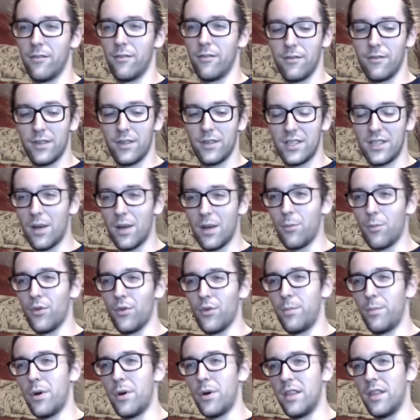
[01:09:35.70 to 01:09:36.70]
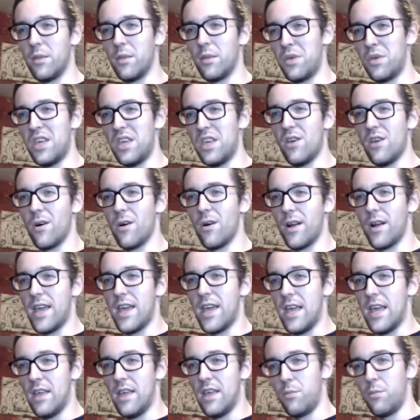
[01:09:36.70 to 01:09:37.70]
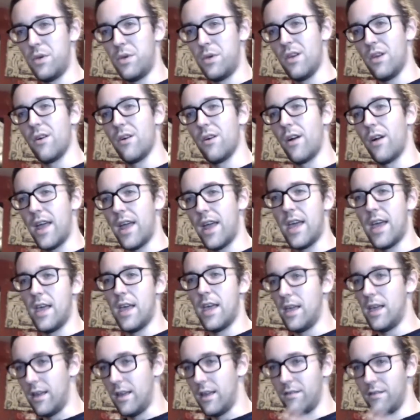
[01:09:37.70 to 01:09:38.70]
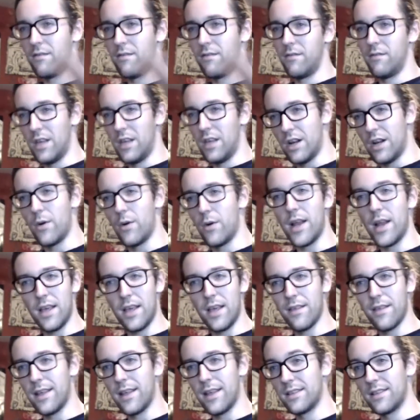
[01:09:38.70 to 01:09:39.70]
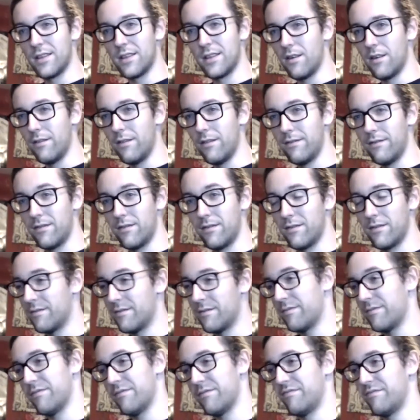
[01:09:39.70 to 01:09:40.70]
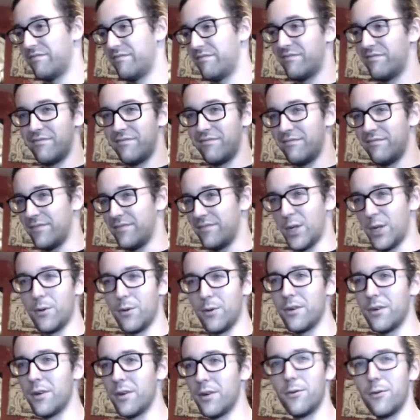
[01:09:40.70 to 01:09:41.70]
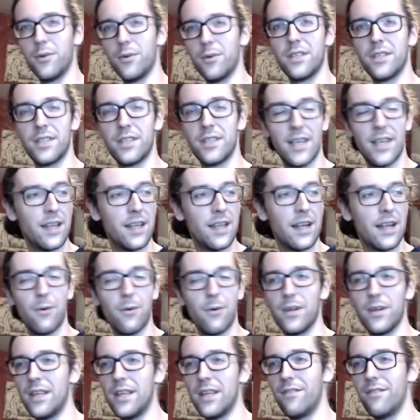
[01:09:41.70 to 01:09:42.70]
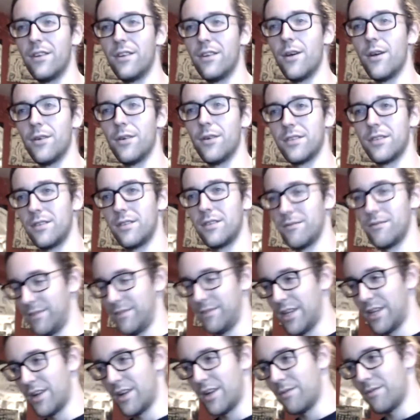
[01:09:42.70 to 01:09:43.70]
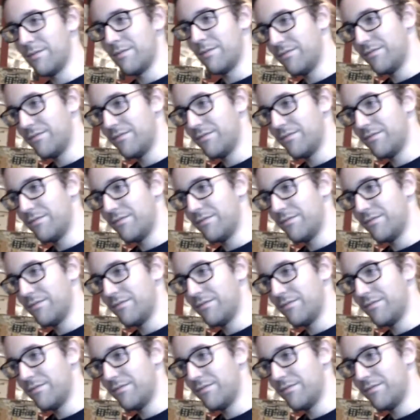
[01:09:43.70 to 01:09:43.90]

stumbled upon the PRA, you know, any of that stuff. Who would have said I would have even noticed, you know?